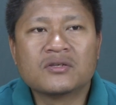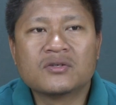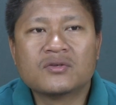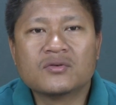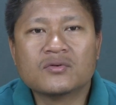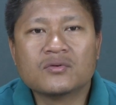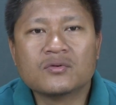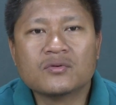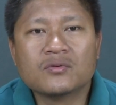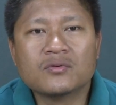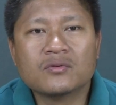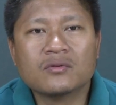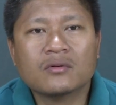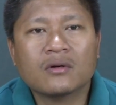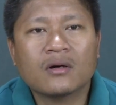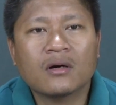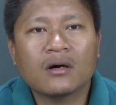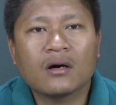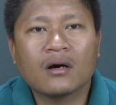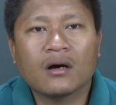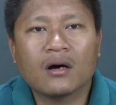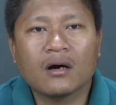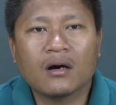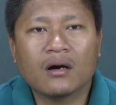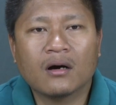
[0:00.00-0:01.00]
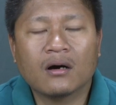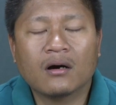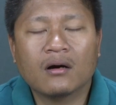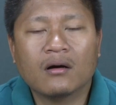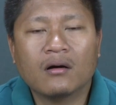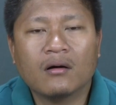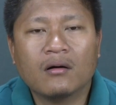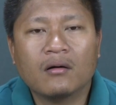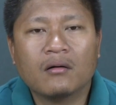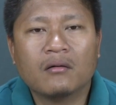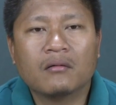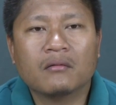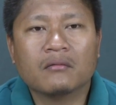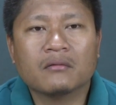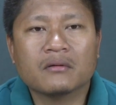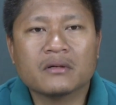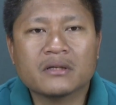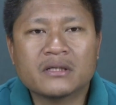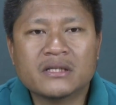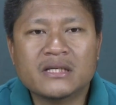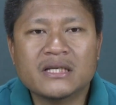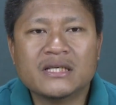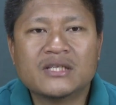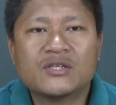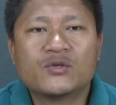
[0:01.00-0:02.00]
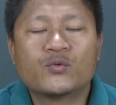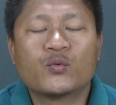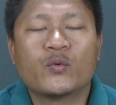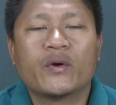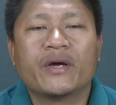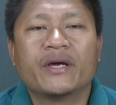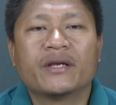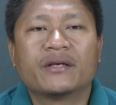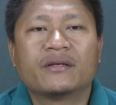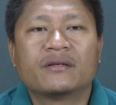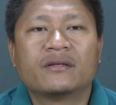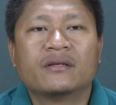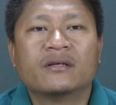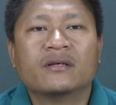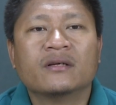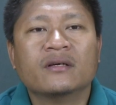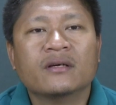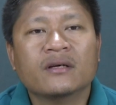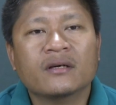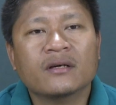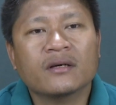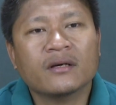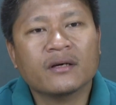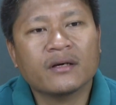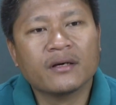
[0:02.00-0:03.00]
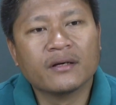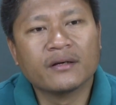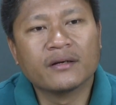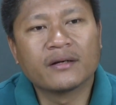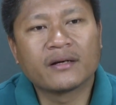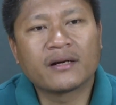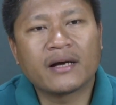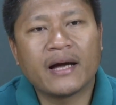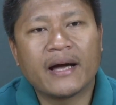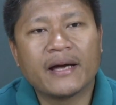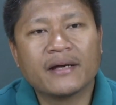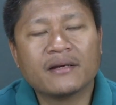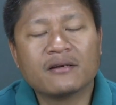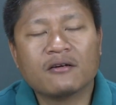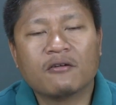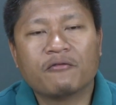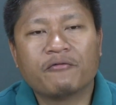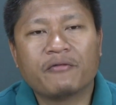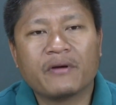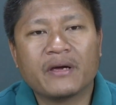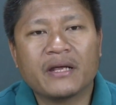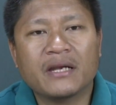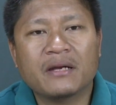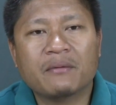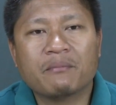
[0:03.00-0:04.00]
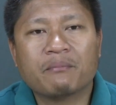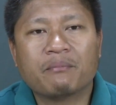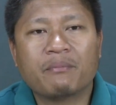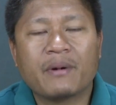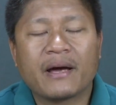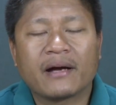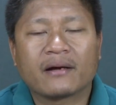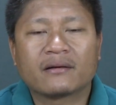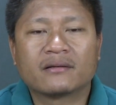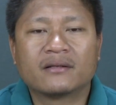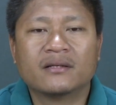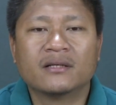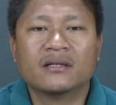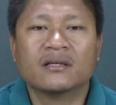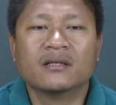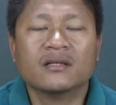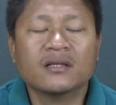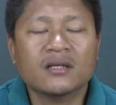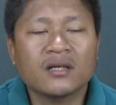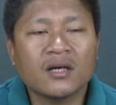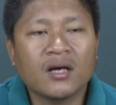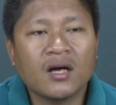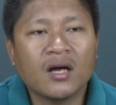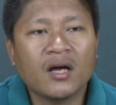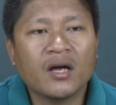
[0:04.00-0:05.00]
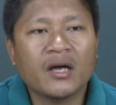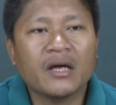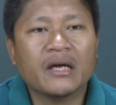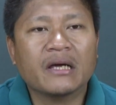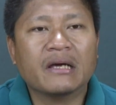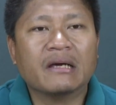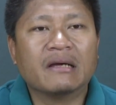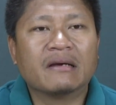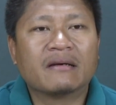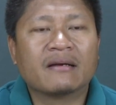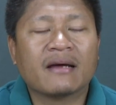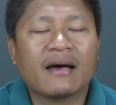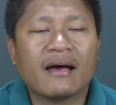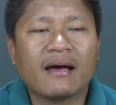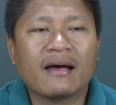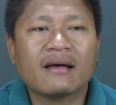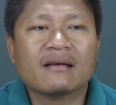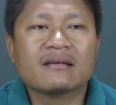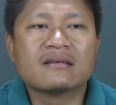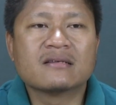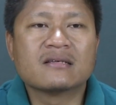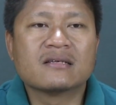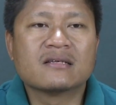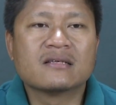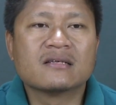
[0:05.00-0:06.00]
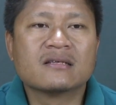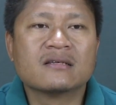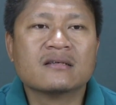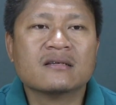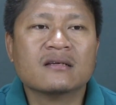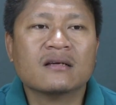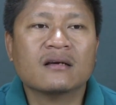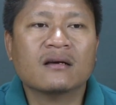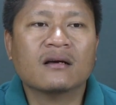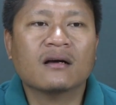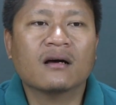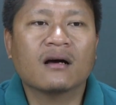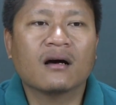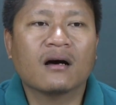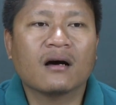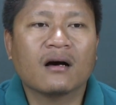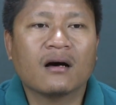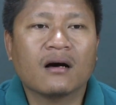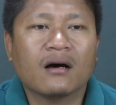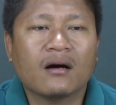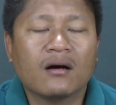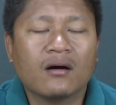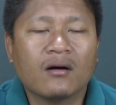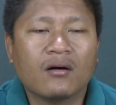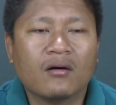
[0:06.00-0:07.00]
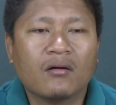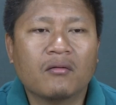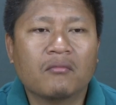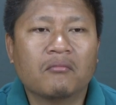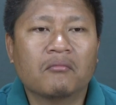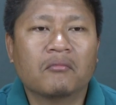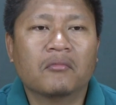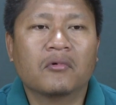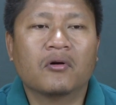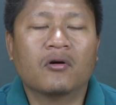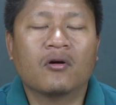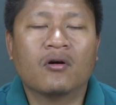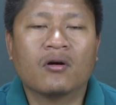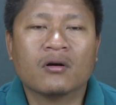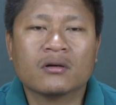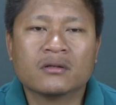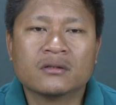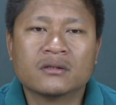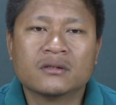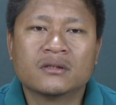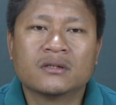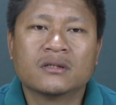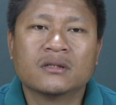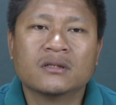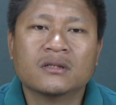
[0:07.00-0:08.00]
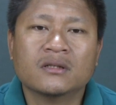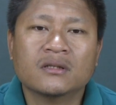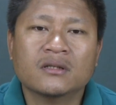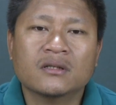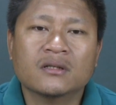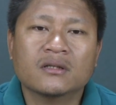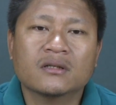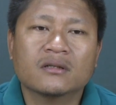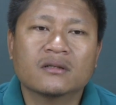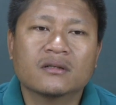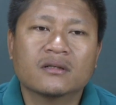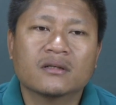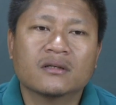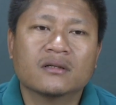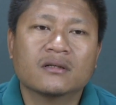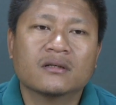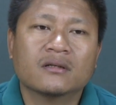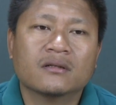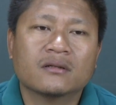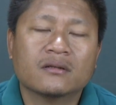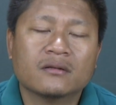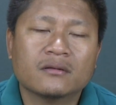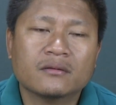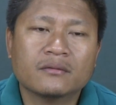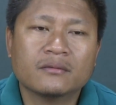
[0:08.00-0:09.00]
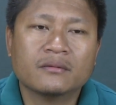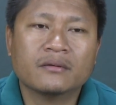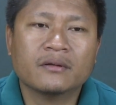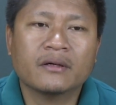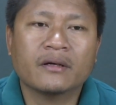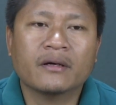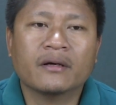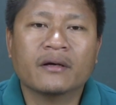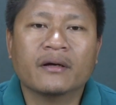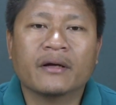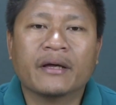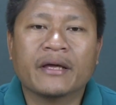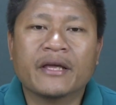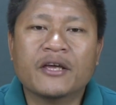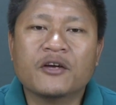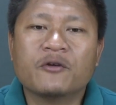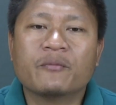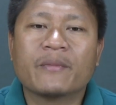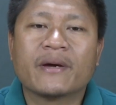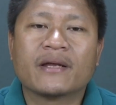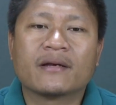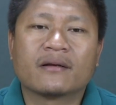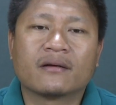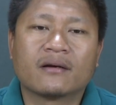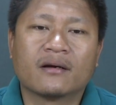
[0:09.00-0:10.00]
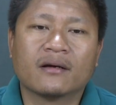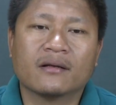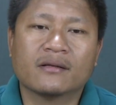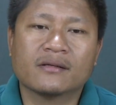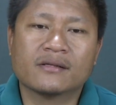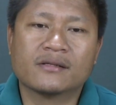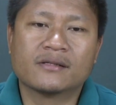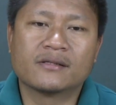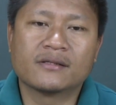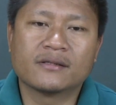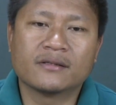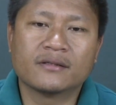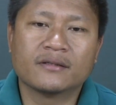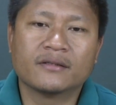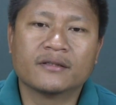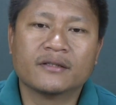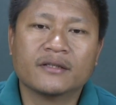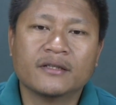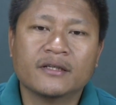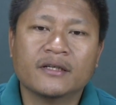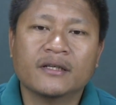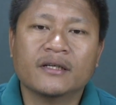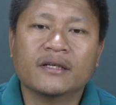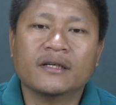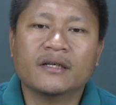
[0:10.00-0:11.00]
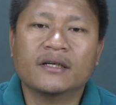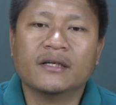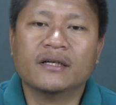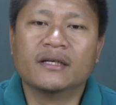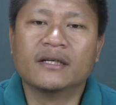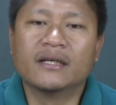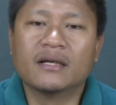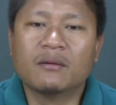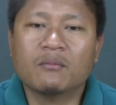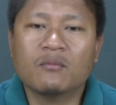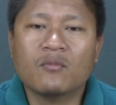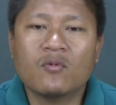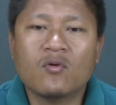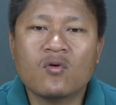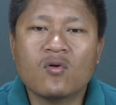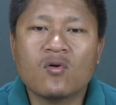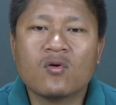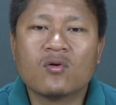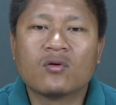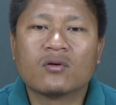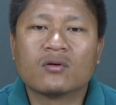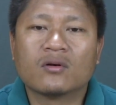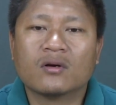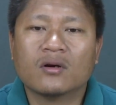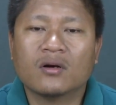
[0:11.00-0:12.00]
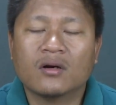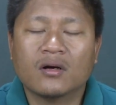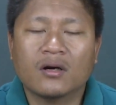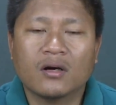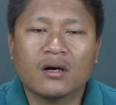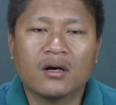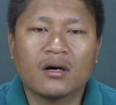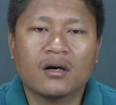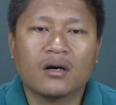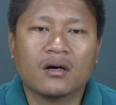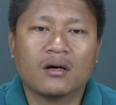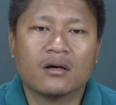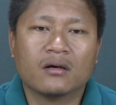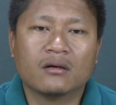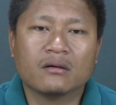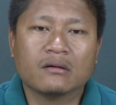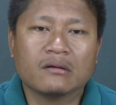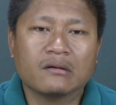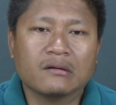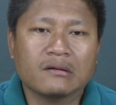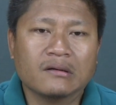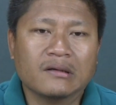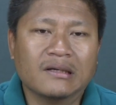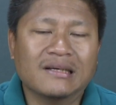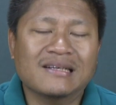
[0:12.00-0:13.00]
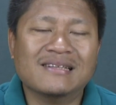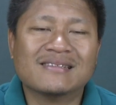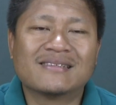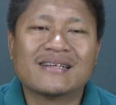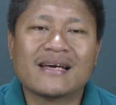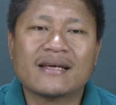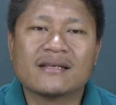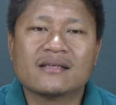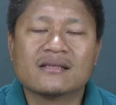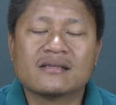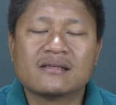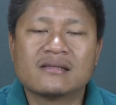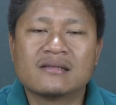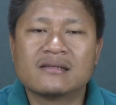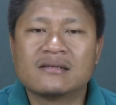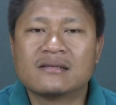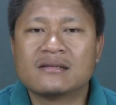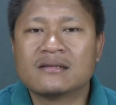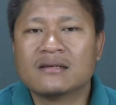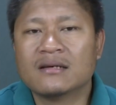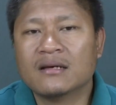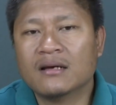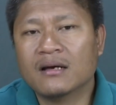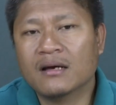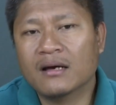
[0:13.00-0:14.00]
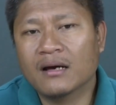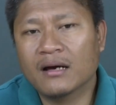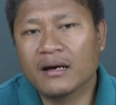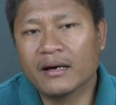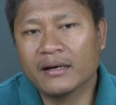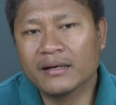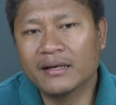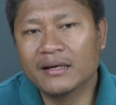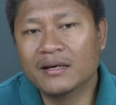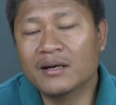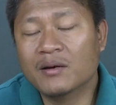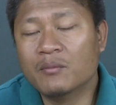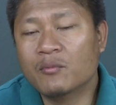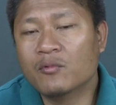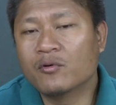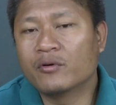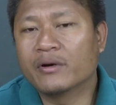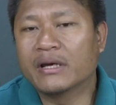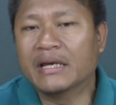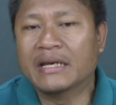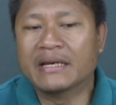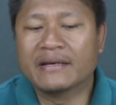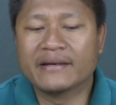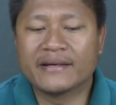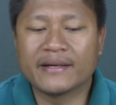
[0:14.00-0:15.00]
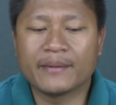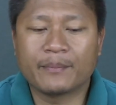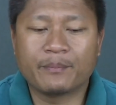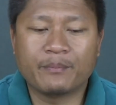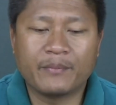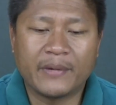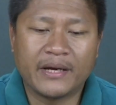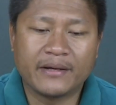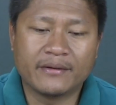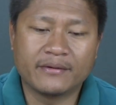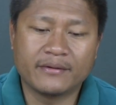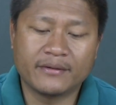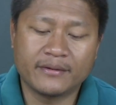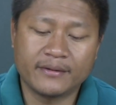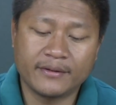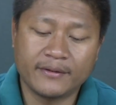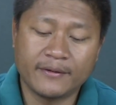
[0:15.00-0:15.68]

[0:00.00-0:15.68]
to situate the kind of impact it has on the human culture in a more intense and in a more in-depth manner.